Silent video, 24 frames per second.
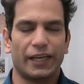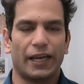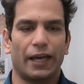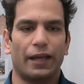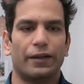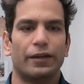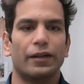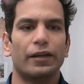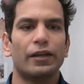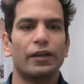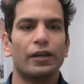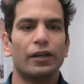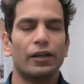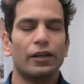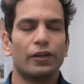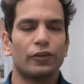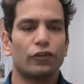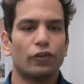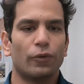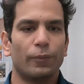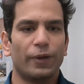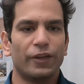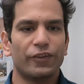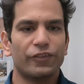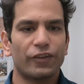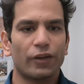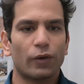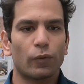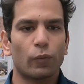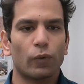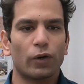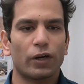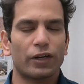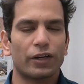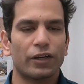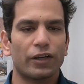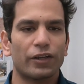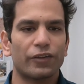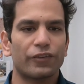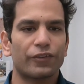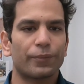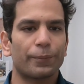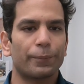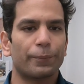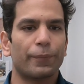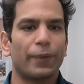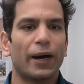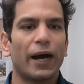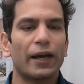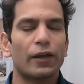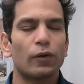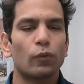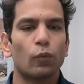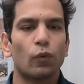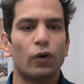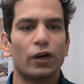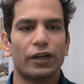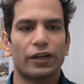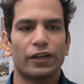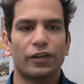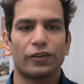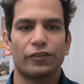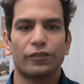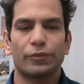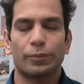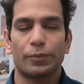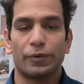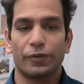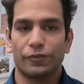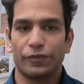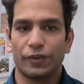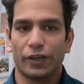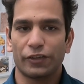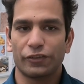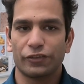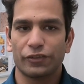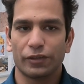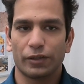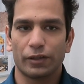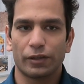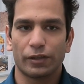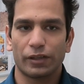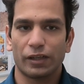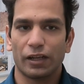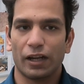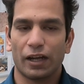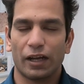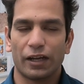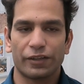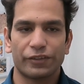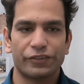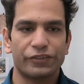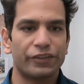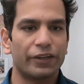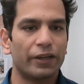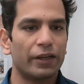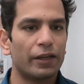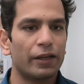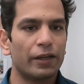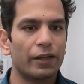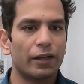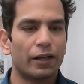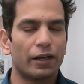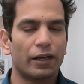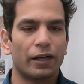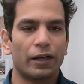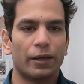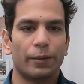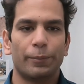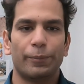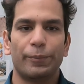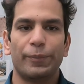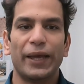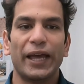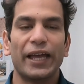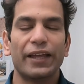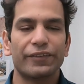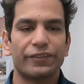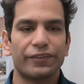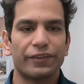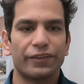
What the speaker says: domestic workers, mine workers, professional class, peasants,